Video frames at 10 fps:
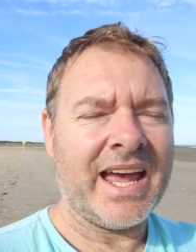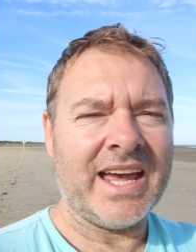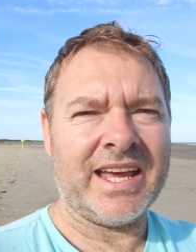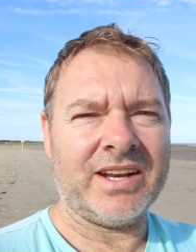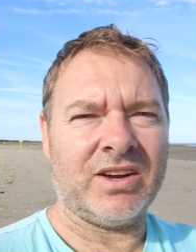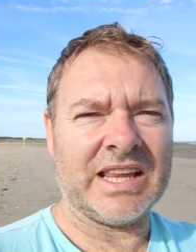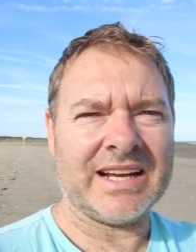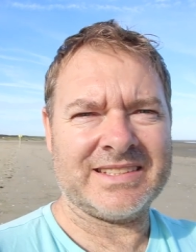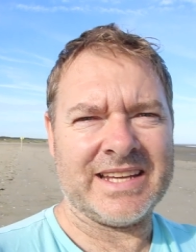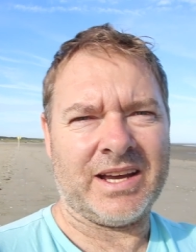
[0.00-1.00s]
And I
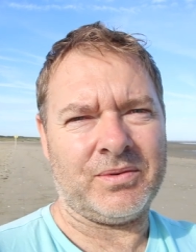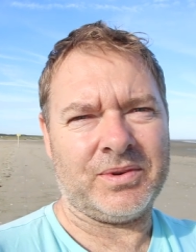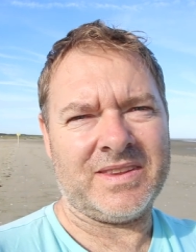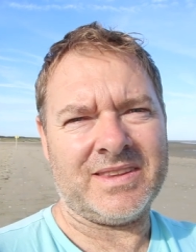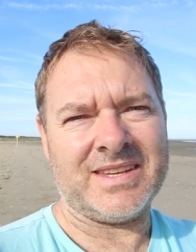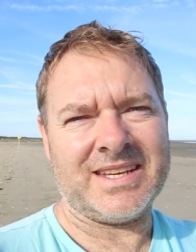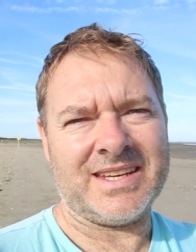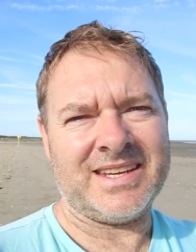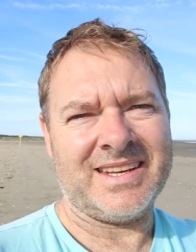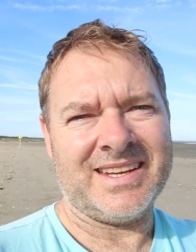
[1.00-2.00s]
lucked out with
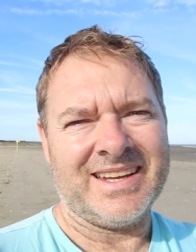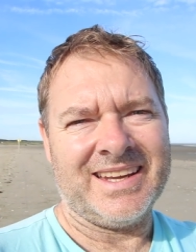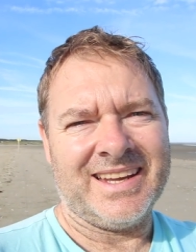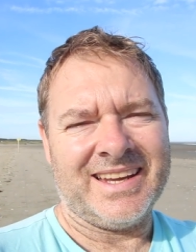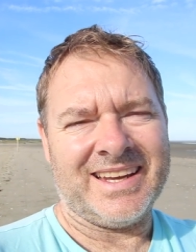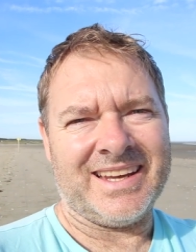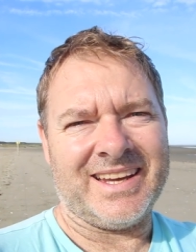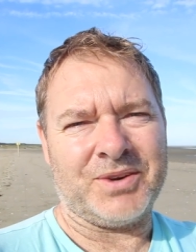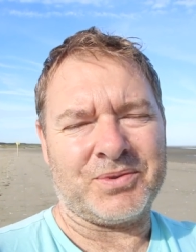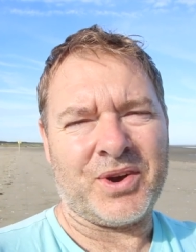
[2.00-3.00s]
the
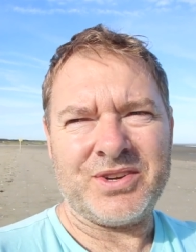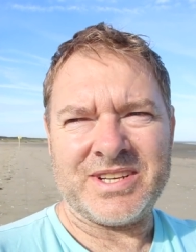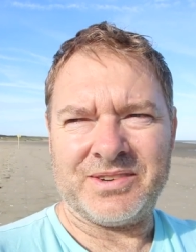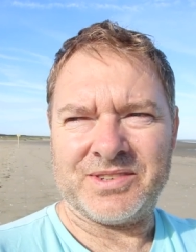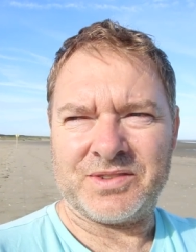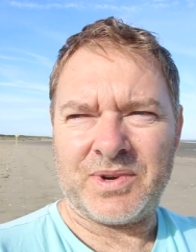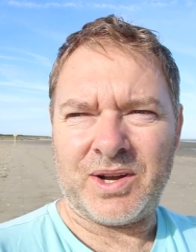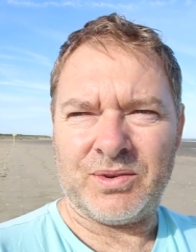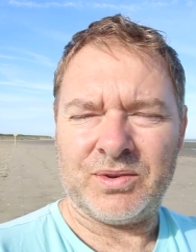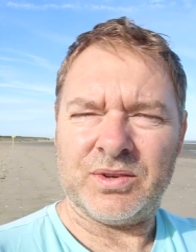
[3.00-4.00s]
uh, roe deer as
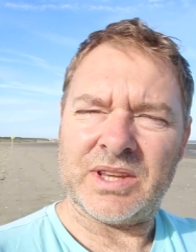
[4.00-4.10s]
well.